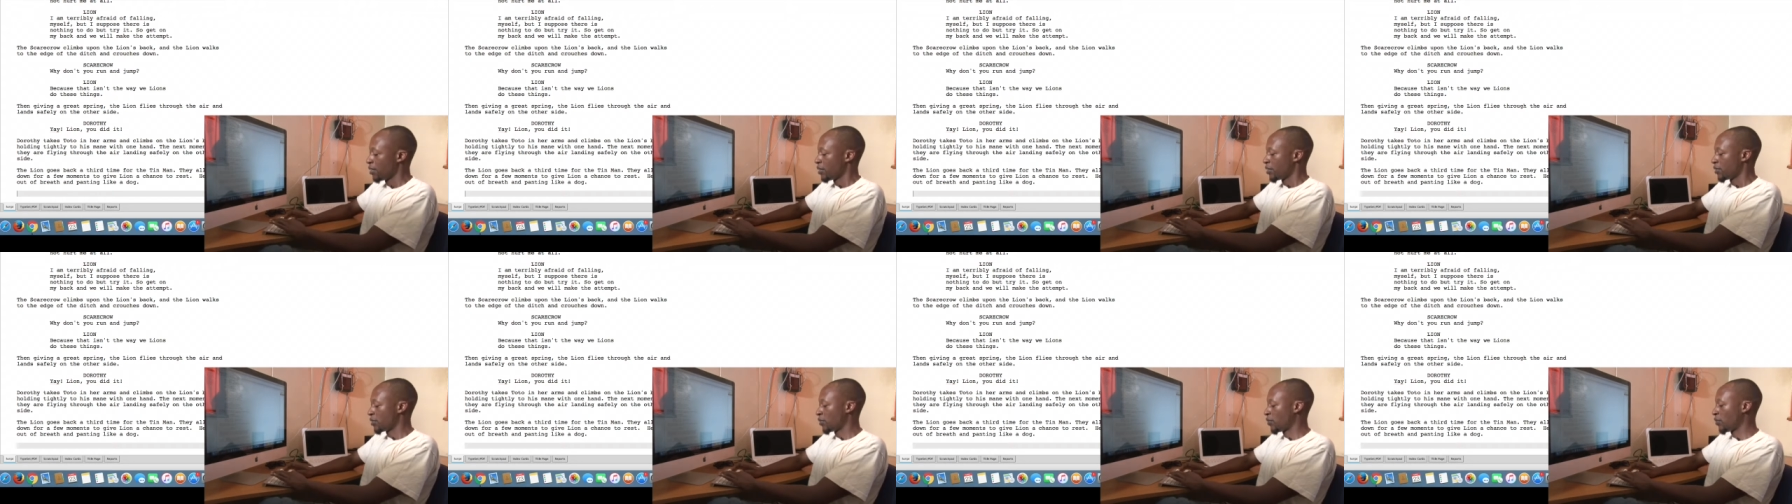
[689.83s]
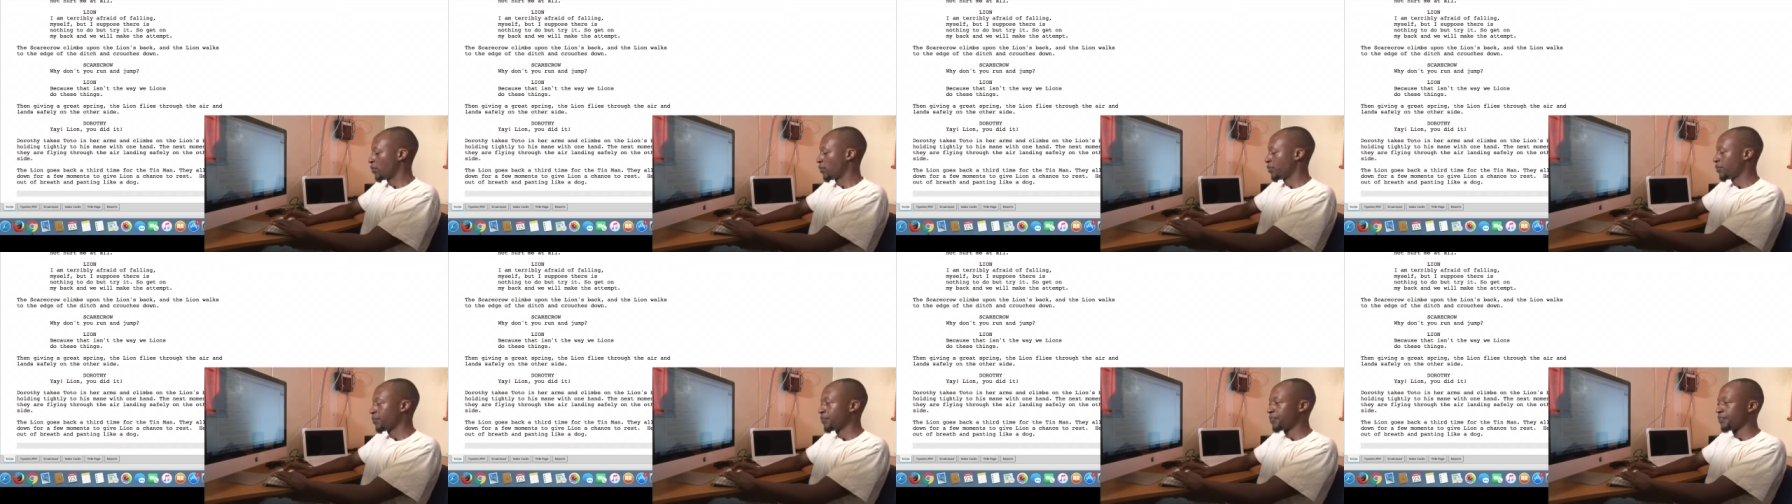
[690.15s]

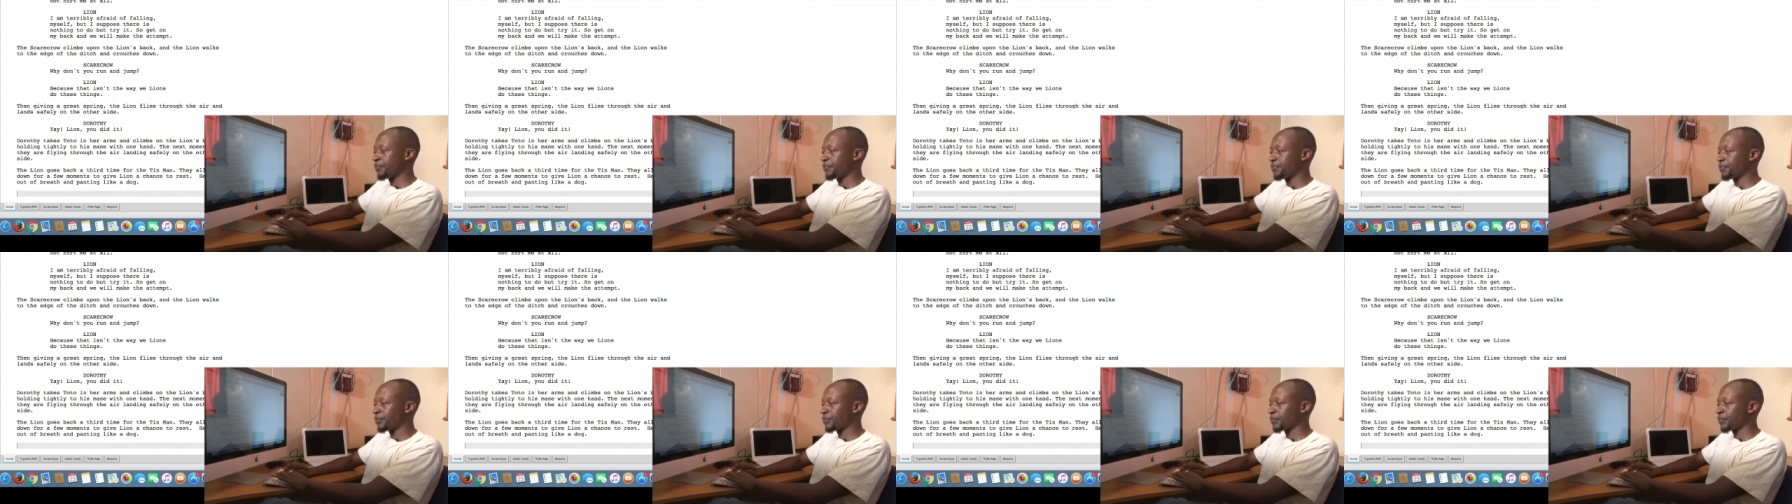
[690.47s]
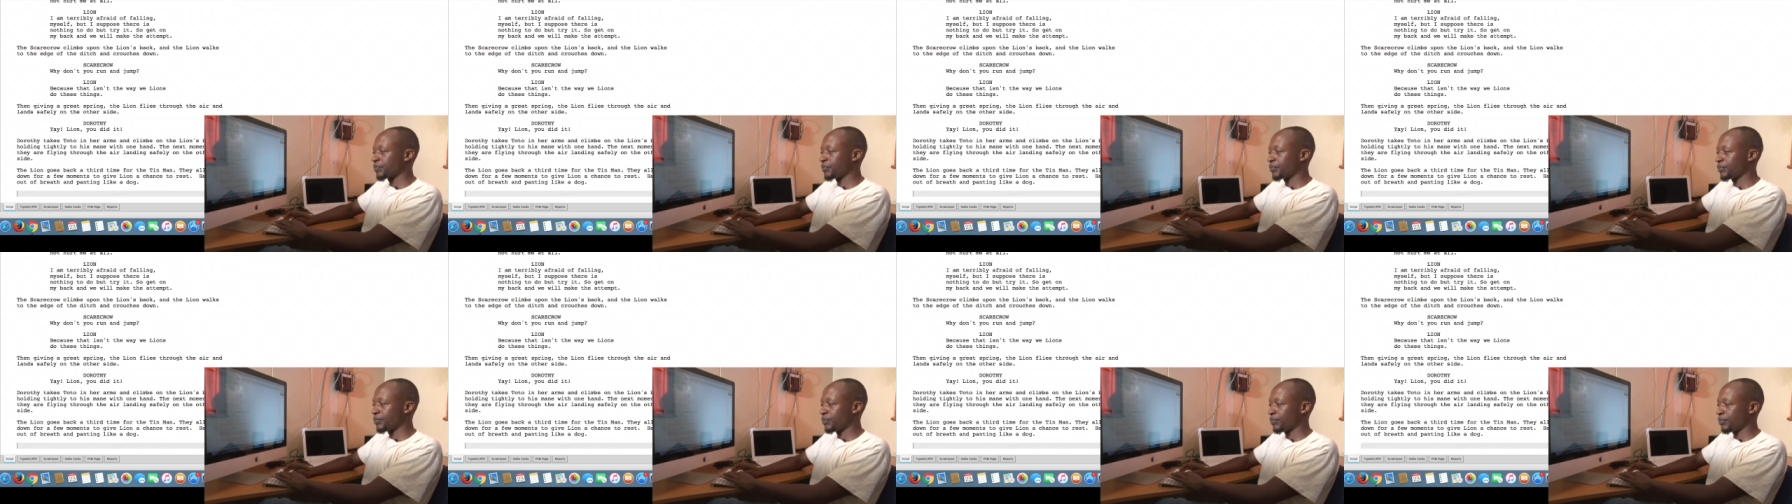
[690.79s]
So
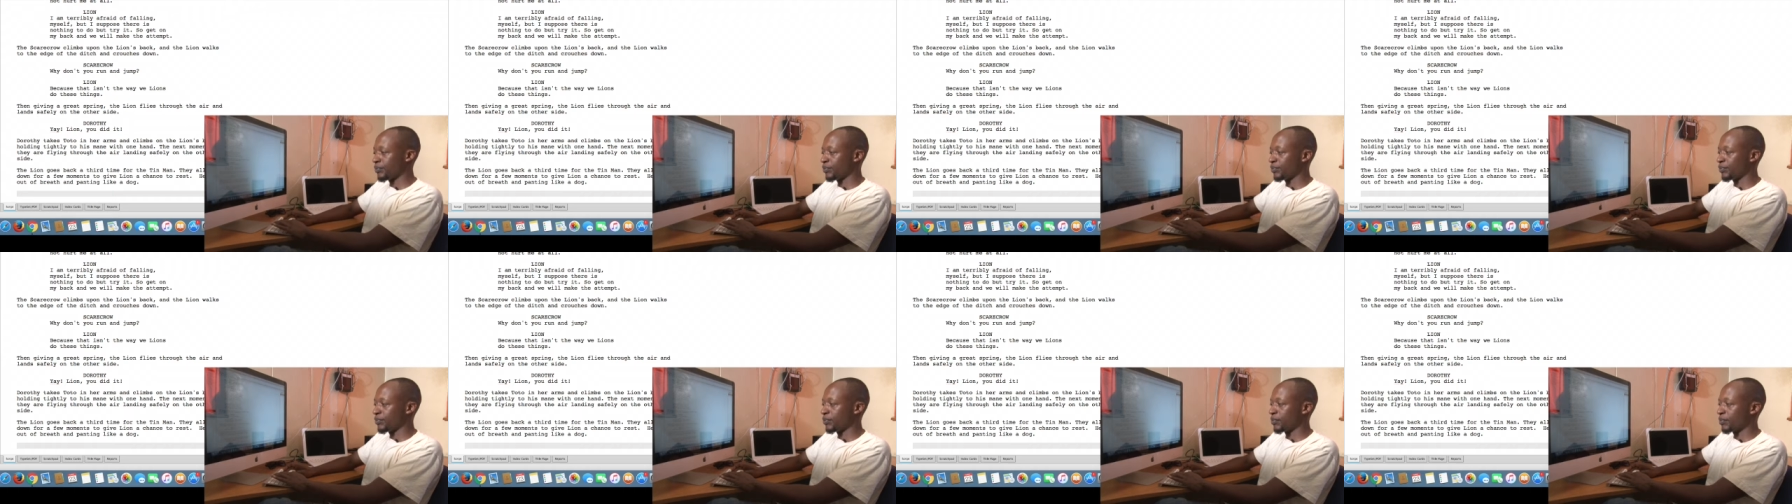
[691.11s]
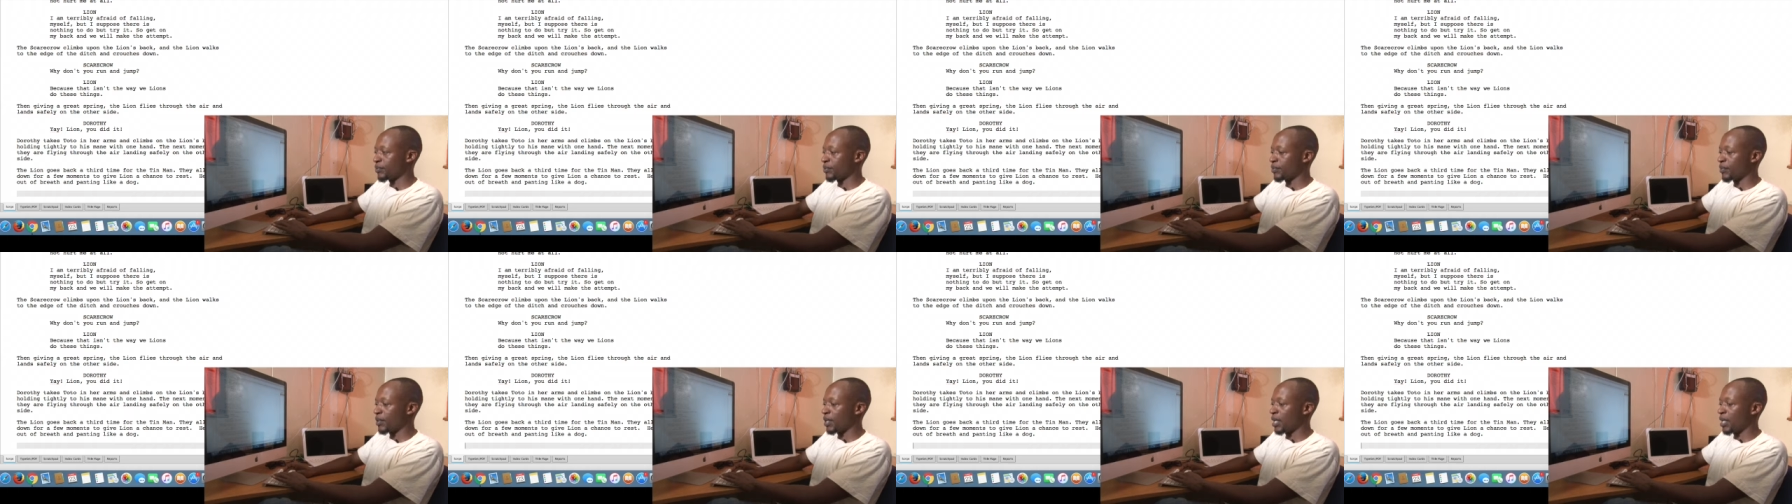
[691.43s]

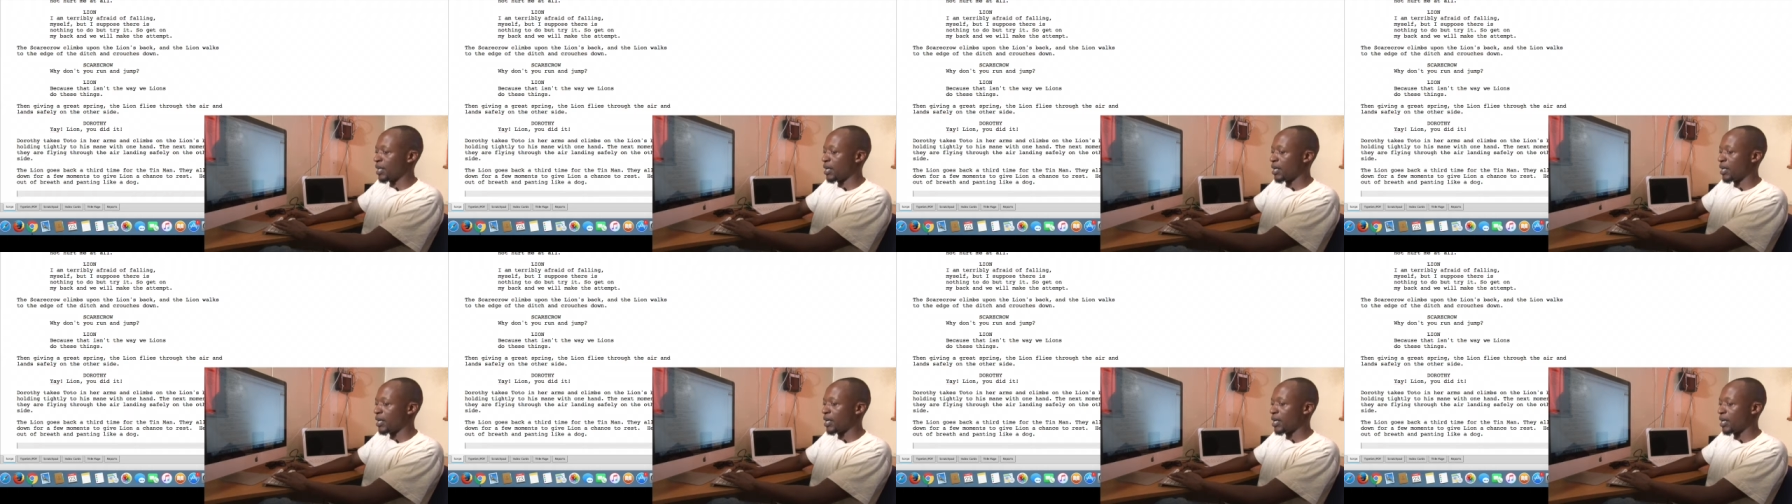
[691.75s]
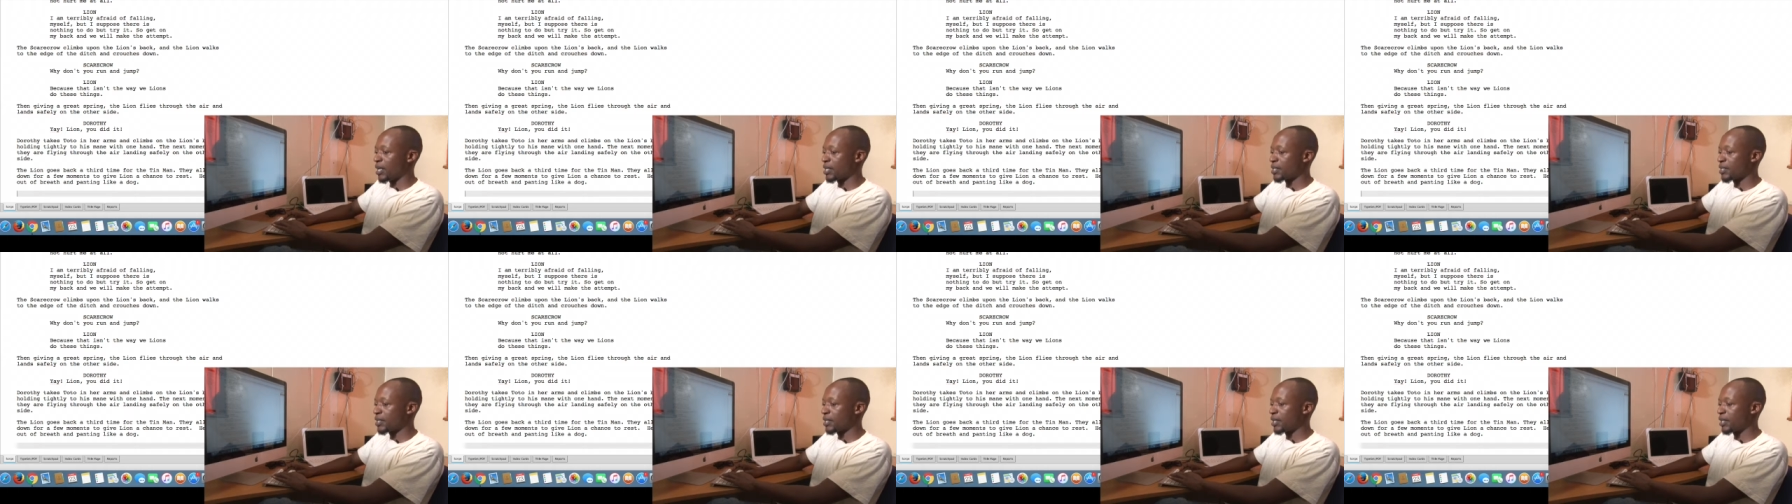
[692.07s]
a
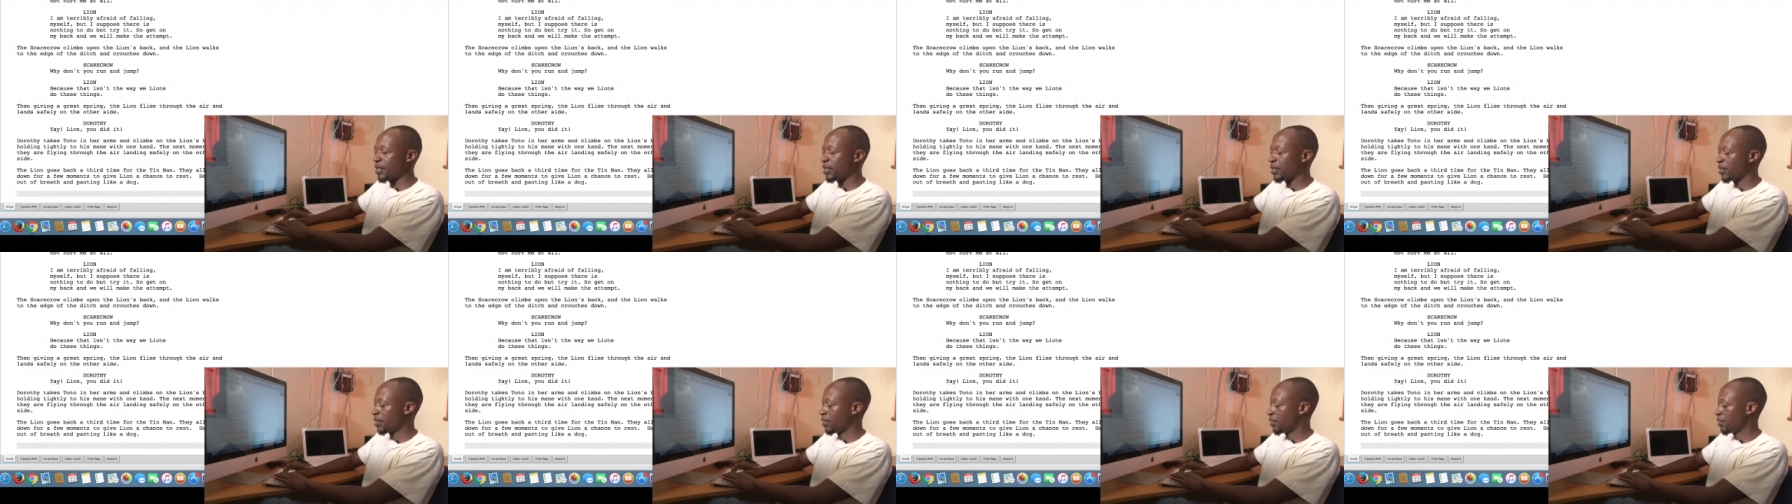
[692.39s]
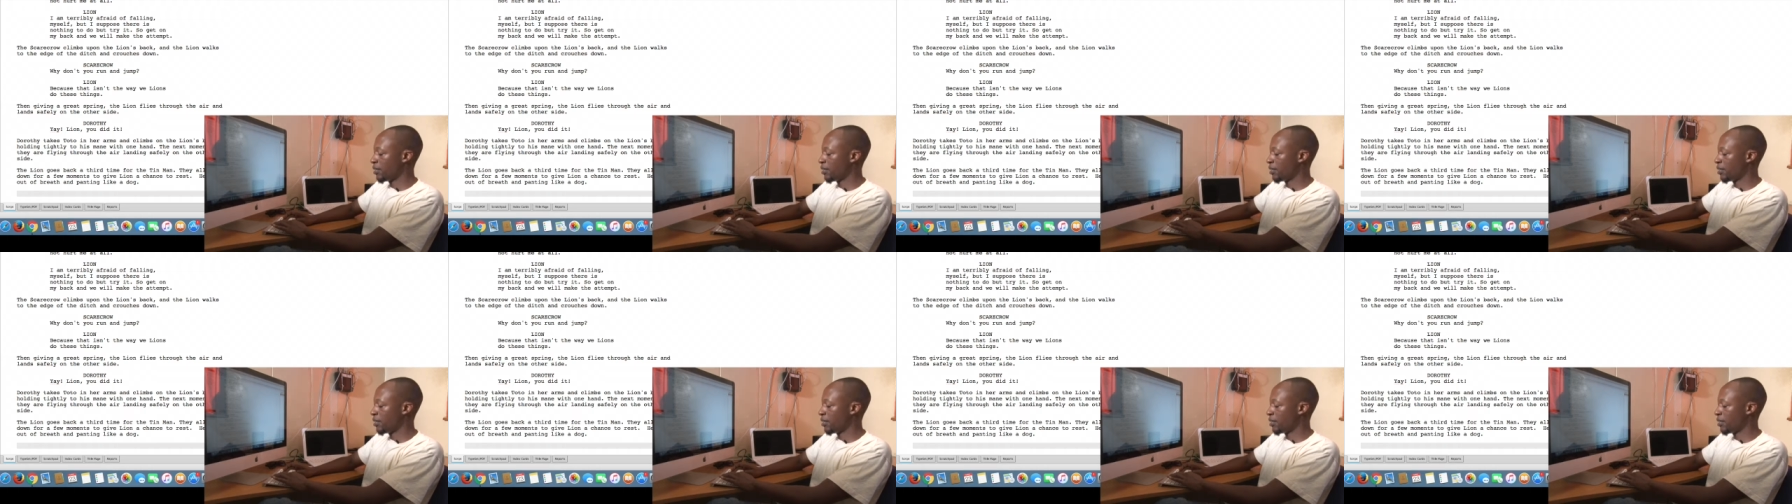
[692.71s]
car scene